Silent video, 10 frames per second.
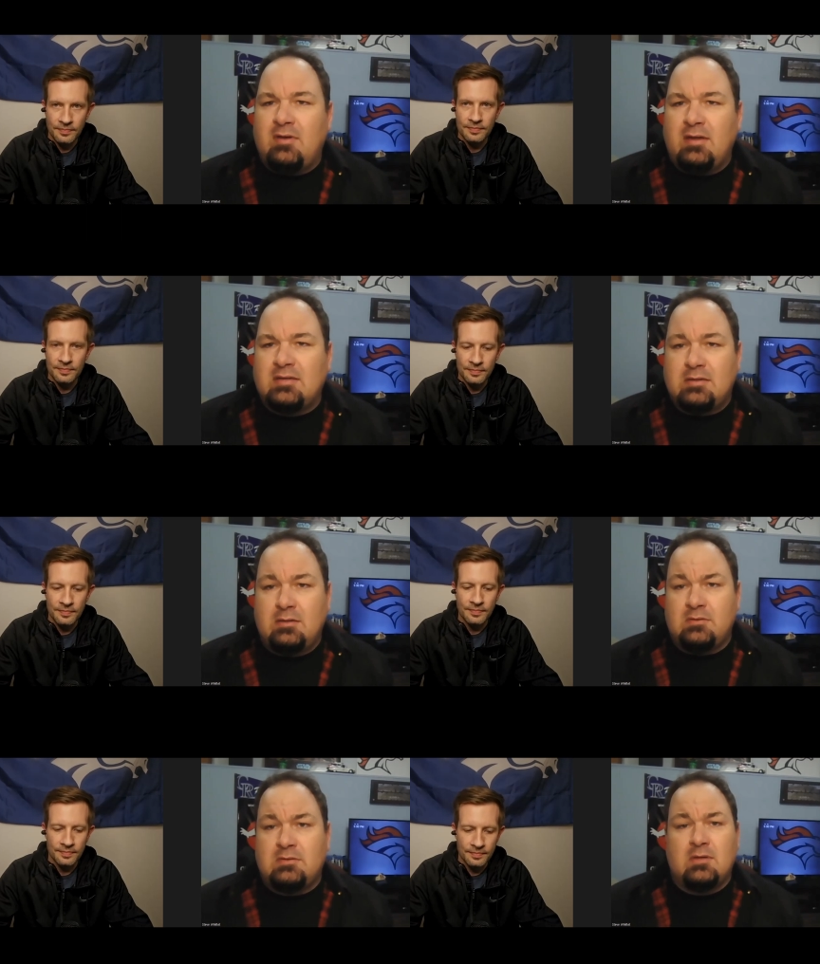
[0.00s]
Speaker 1: any
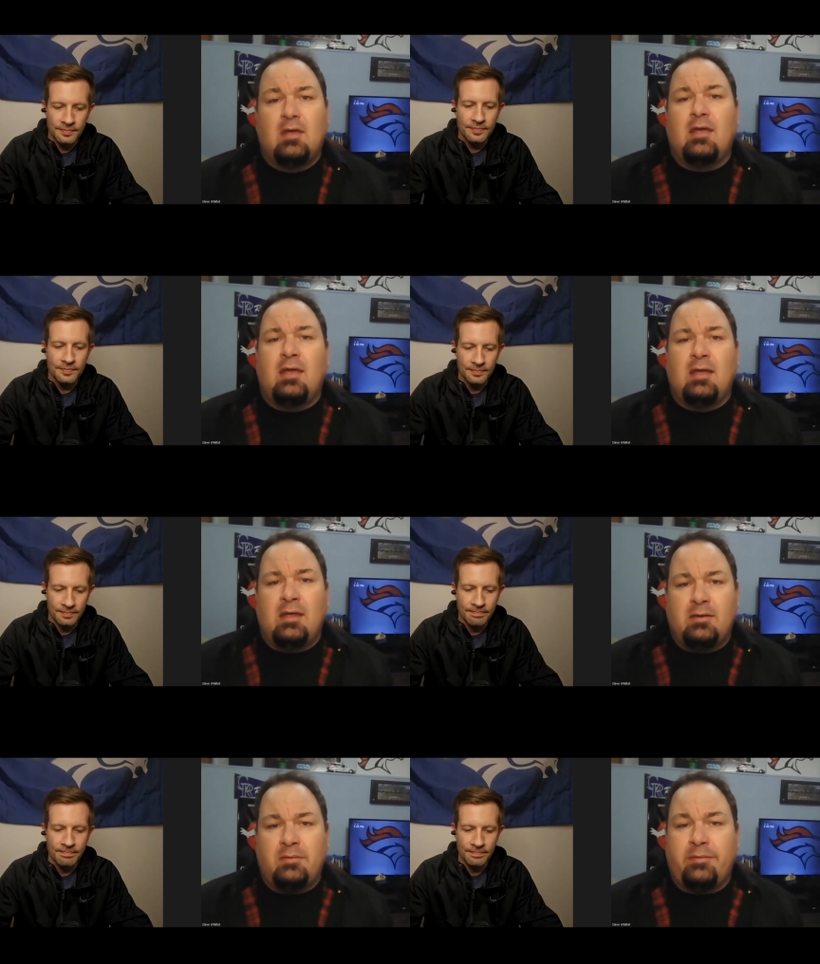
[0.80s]
excuse.
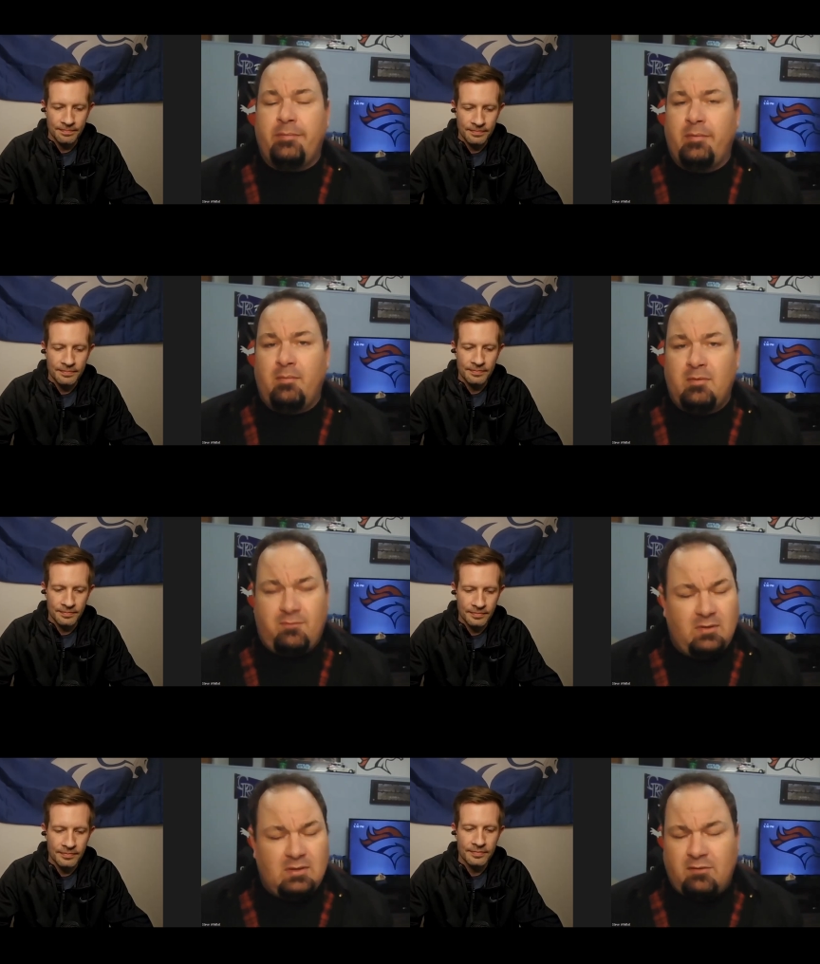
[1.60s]
And the
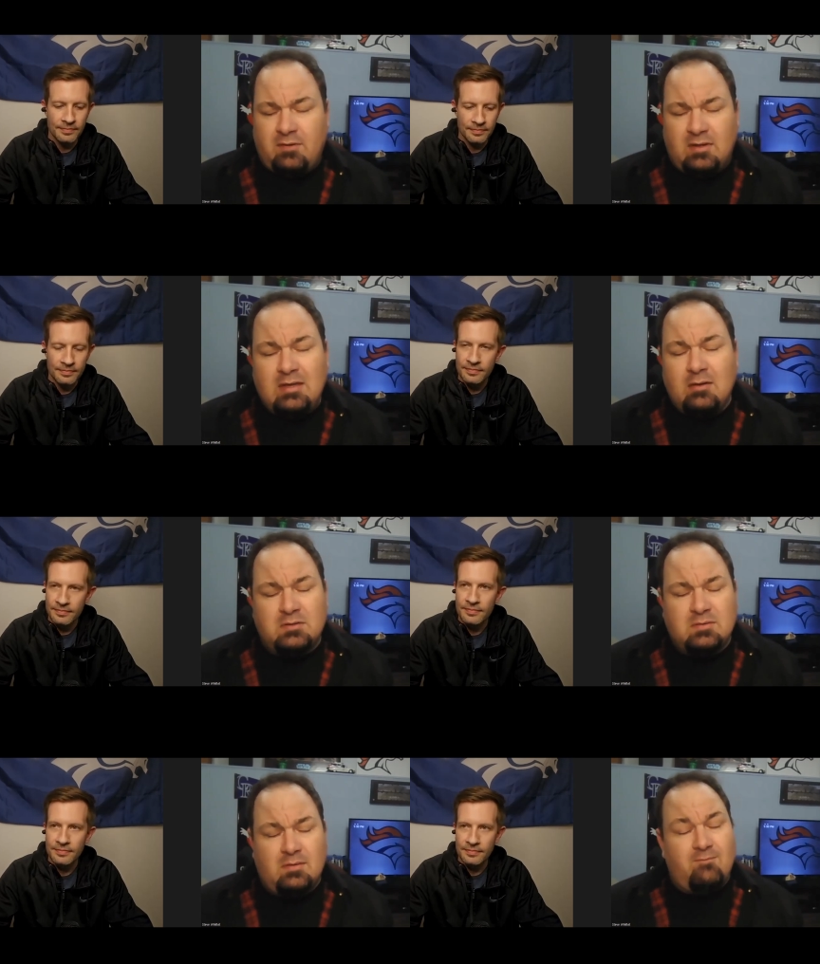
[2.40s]
Philadelphia
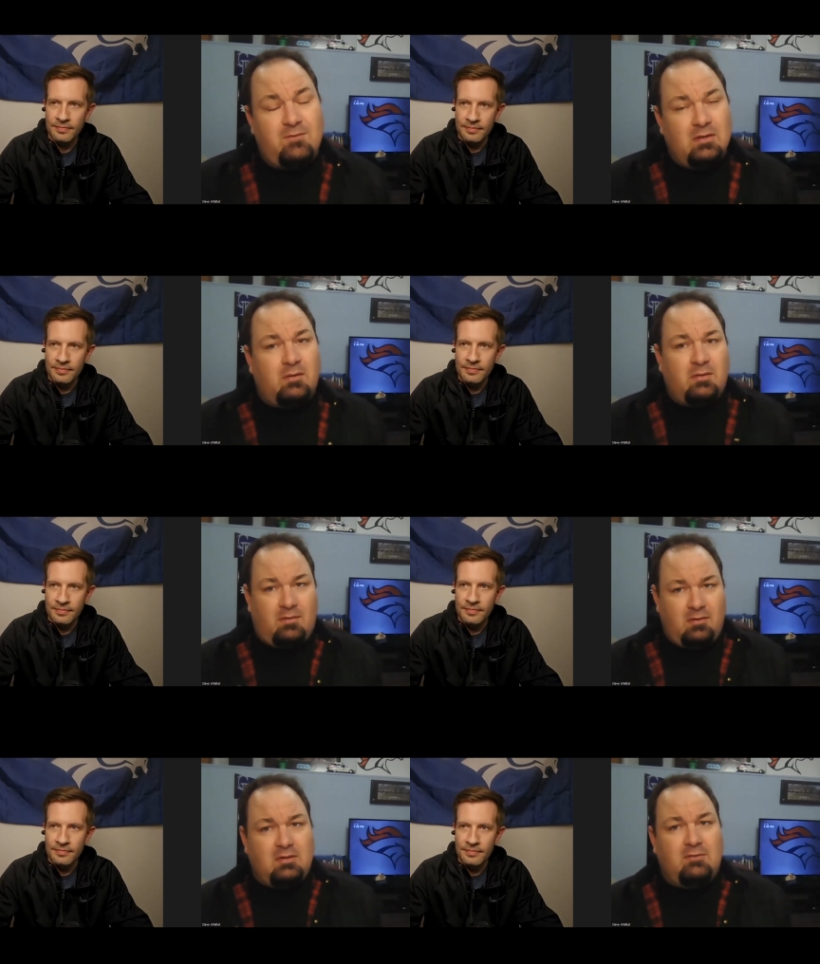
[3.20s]
Eagles filled
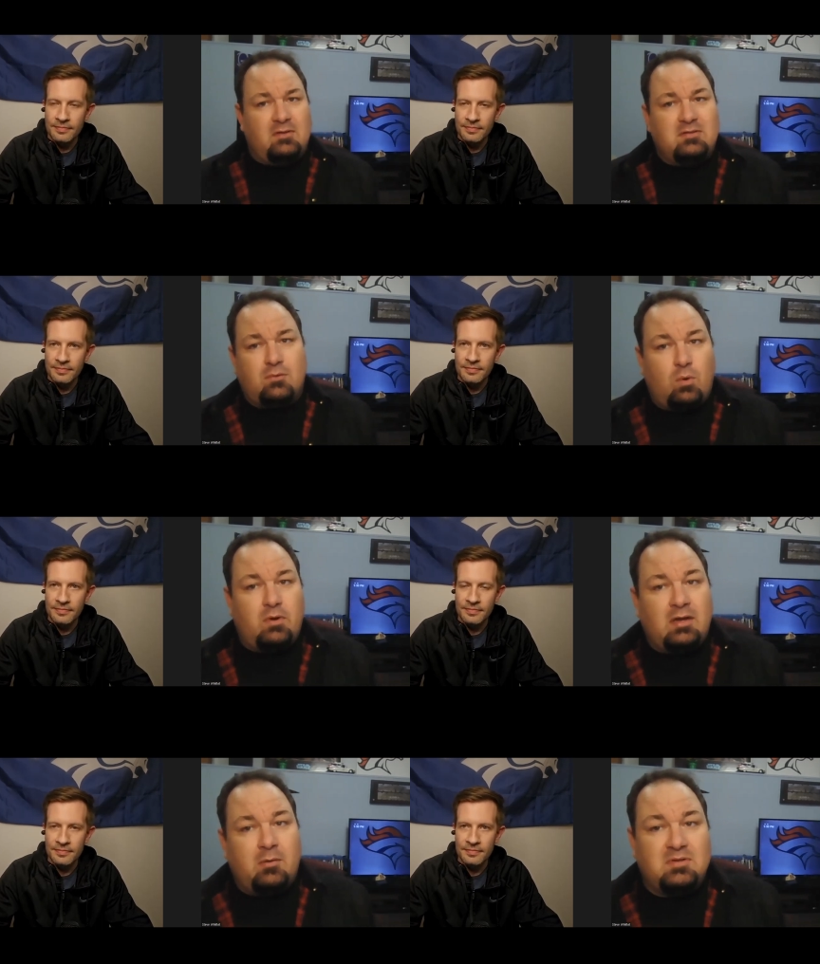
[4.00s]
their defensive
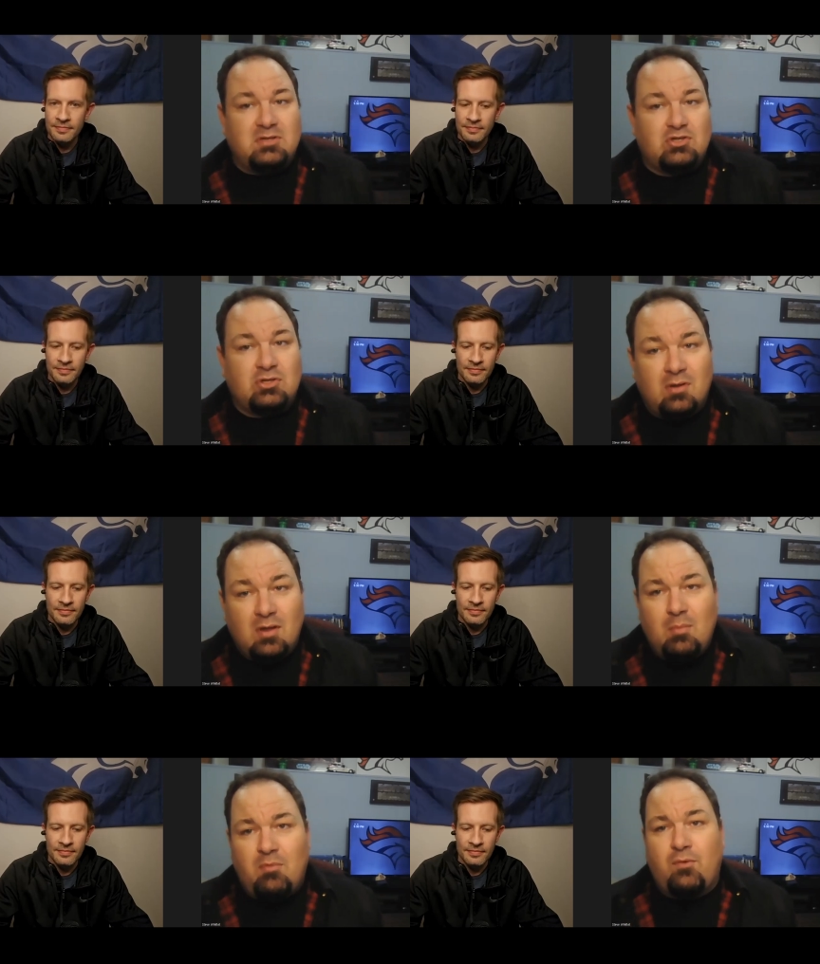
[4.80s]
coordinator position
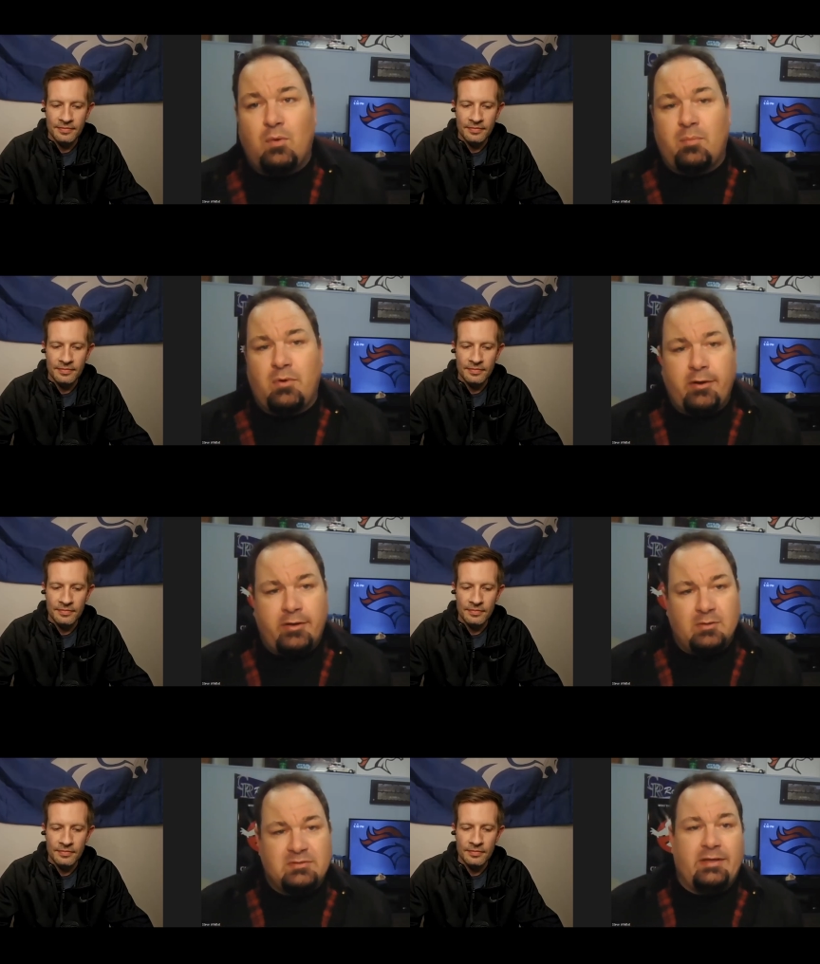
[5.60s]
before the
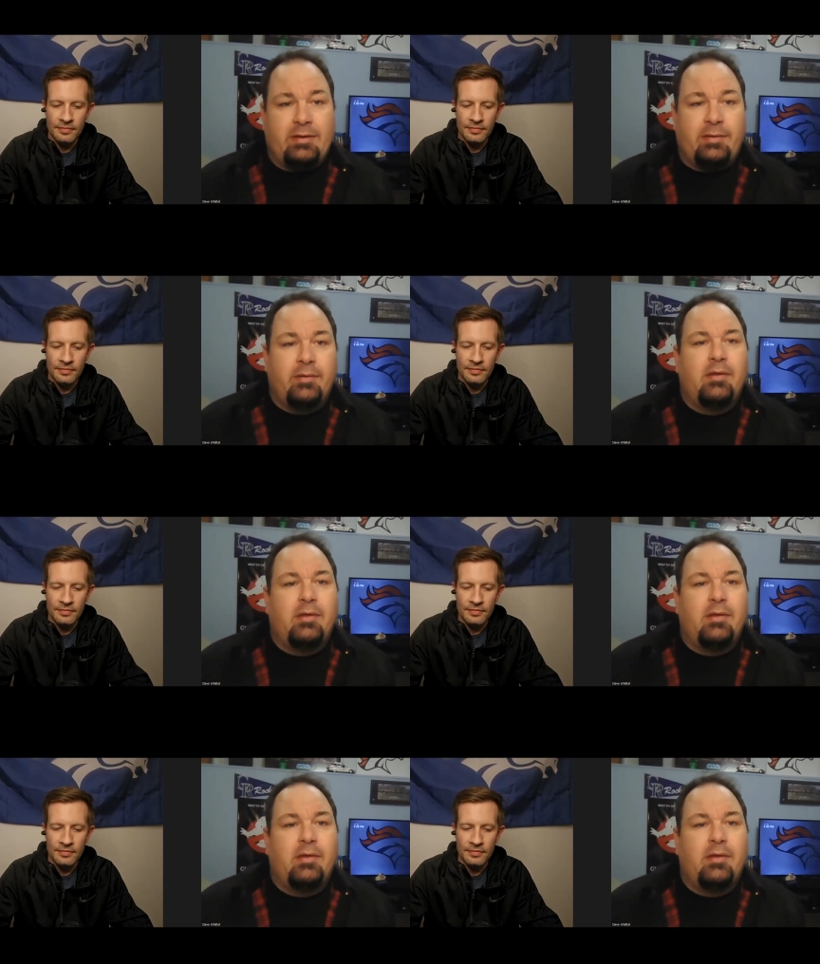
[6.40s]
Broncos did.